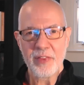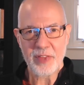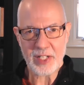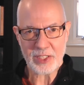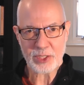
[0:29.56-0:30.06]

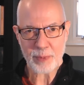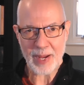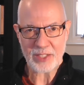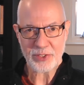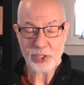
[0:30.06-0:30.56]
that is
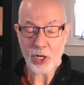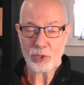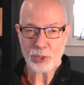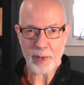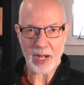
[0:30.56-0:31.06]

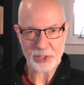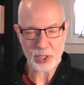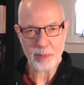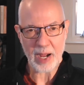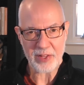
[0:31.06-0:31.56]

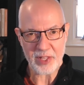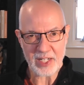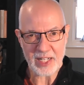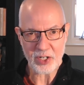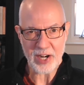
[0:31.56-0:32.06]
co-sponsored by
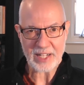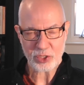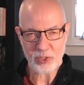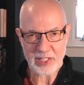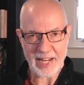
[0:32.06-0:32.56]
the
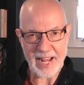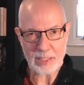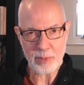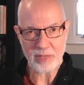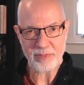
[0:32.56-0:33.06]
International
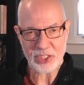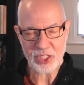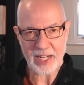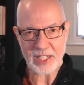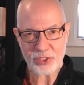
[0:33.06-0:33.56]
Academy of
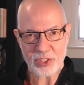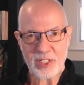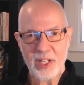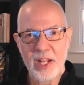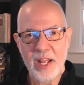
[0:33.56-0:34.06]

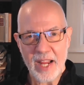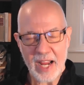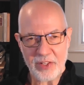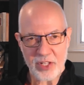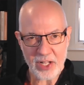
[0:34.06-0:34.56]
Education
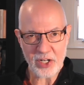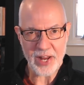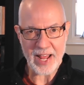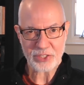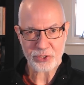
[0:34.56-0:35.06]
and the
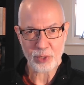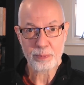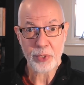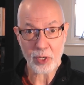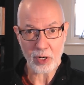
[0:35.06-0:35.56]
International
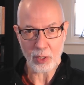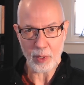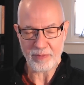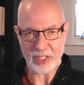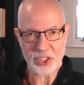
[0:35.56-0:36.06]
Bureau
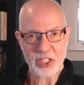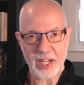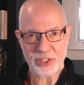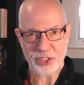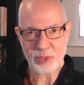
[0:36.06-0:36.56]
of
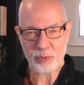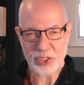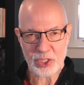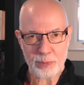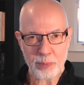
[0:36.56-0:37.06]
Education,
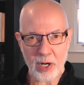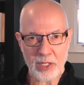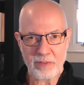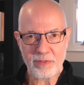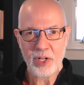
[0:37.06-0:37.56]
which is part
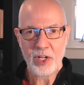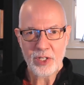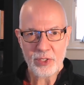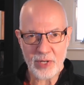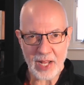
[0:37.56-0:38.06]
of
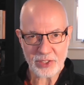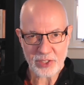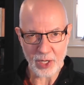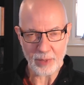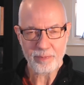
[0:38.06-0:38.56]

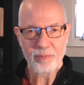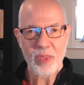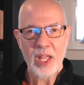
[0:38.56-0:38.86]
UNESCO.